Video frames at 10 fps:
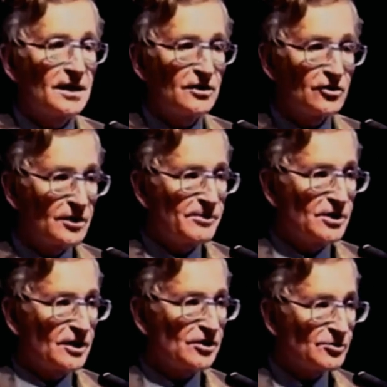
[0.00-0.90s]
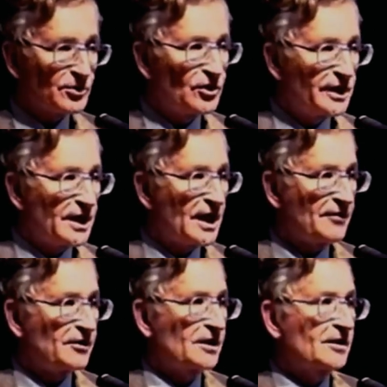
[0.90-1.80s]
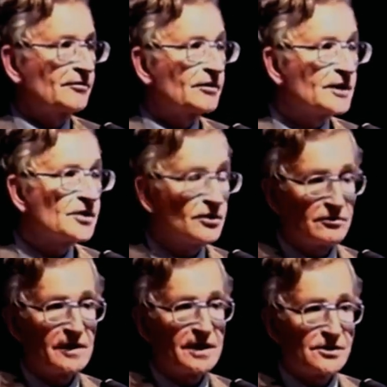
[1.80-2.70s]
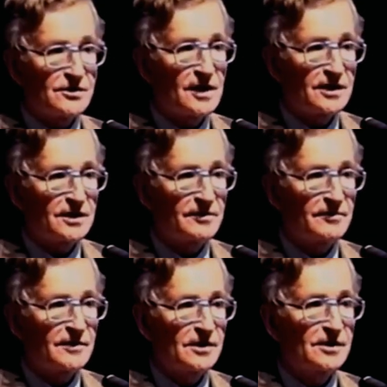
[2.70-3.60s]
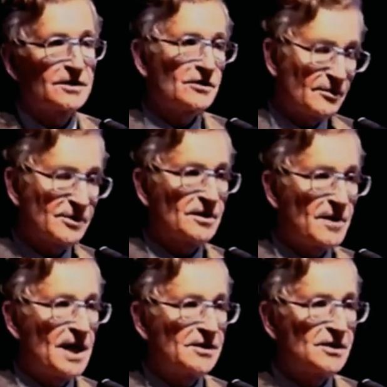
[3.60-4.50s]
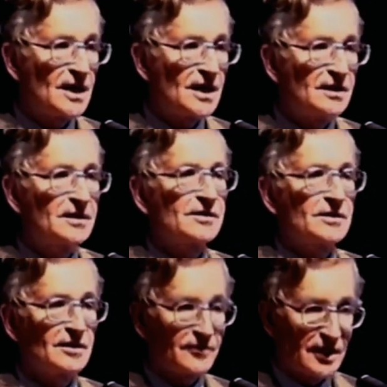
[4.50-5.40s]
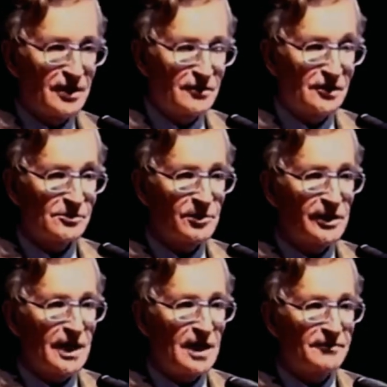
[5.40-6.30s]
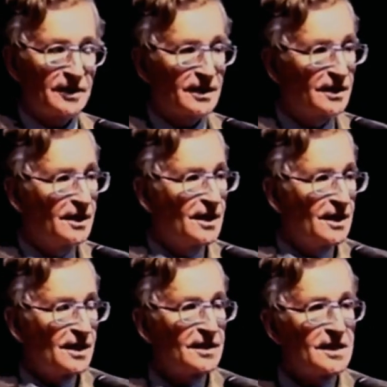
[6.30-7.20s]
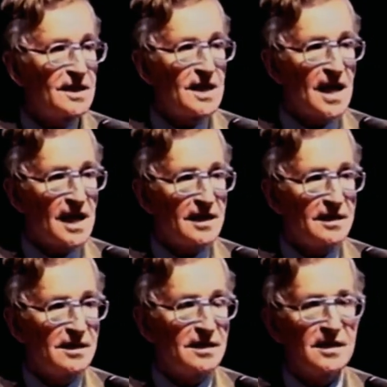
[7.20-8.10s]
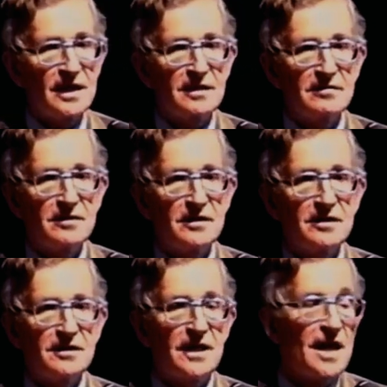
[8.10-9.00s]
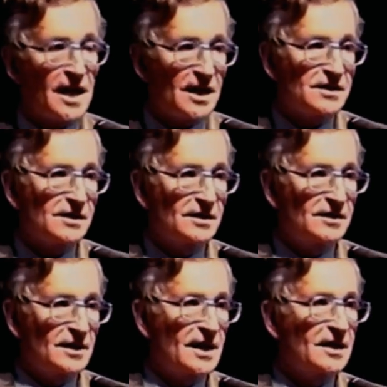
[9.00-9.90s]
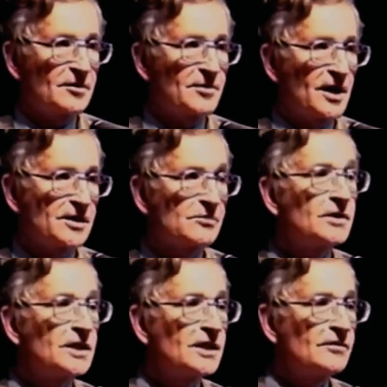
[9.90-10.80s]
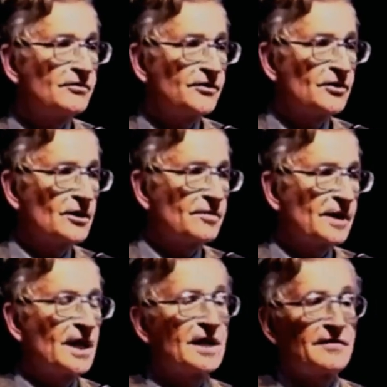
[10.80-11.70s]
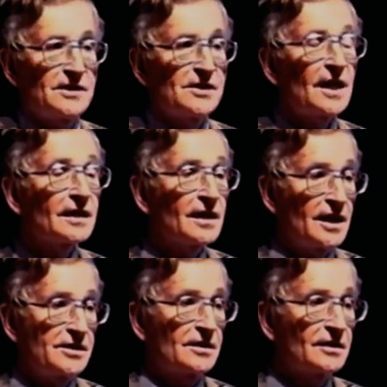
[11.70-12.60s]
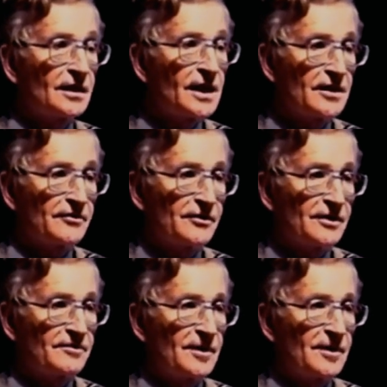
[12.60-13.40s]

Europe should exploit Africa for its own reconstruction, because Europe's in a bad state, so therefore they had to exploit Africa. And then he added that that task, you know, that enterprise would give Europe a kind of a psychological lift.